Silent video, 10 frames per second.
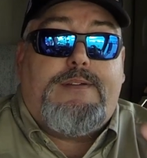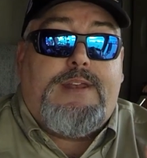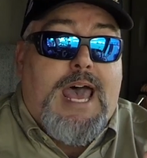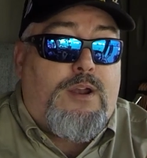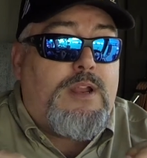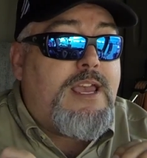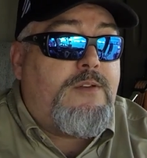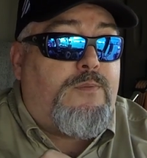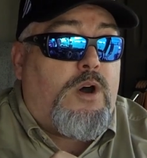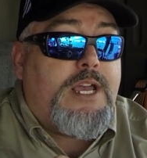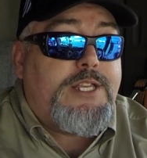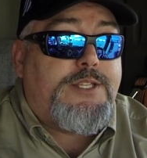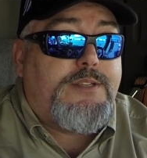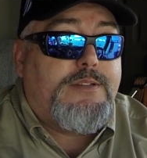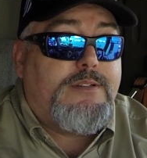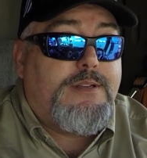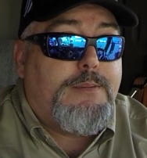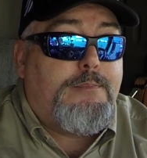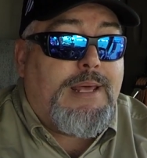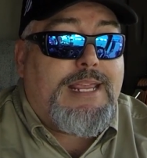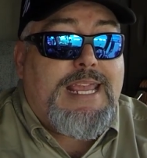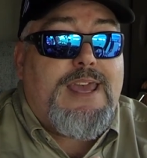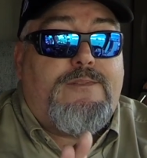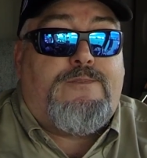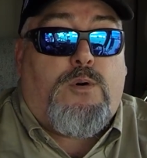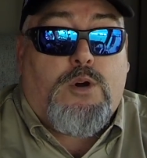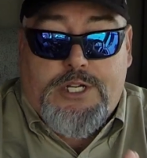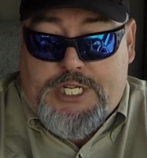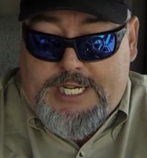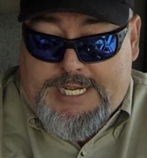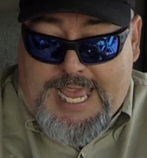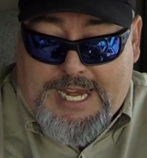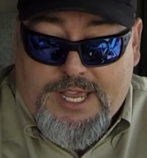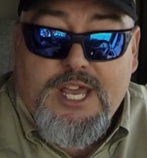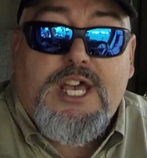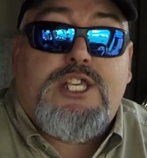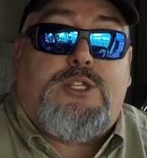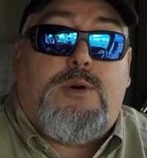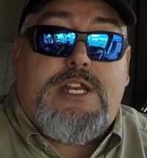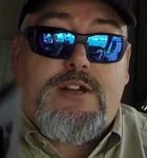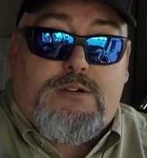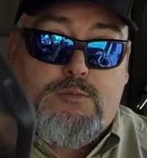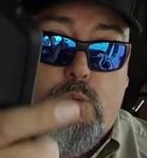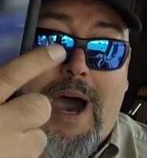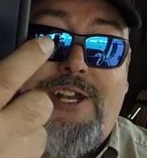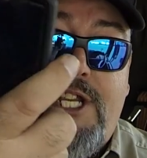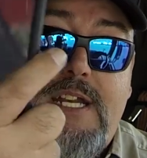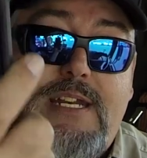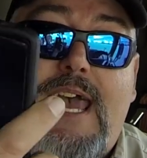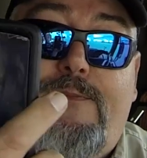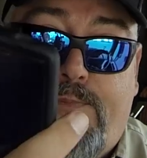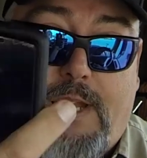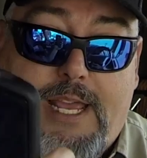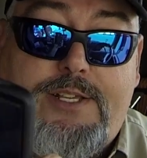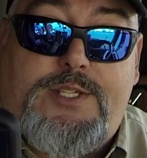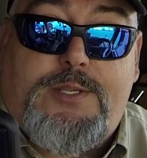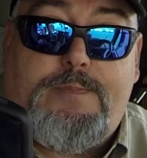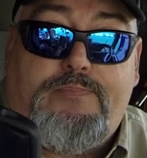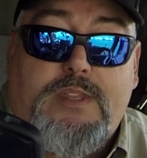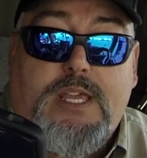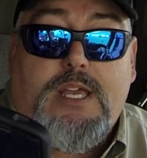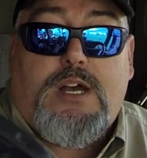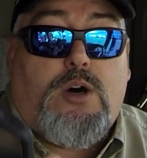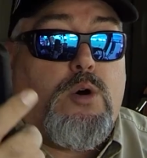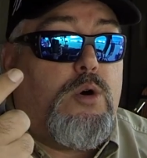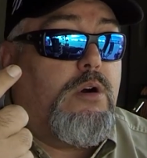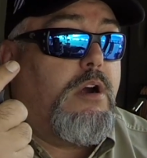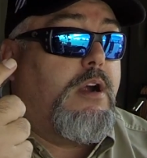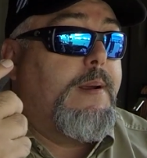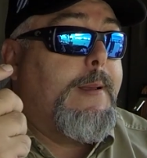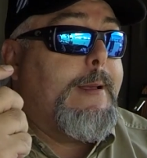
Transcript: Not only on voice, but again, 4G data. So when you're watching Netflix or